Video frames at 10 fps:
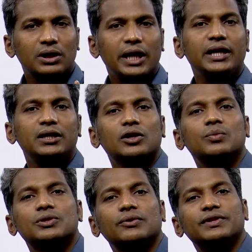in
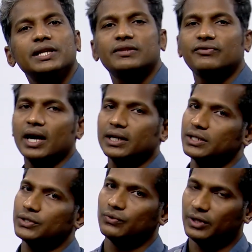terms of these
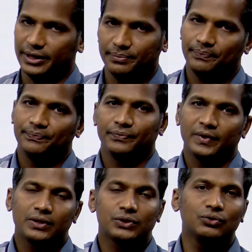factors only.
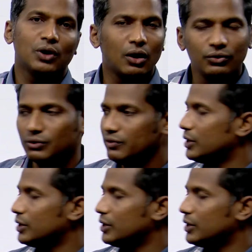So, how do we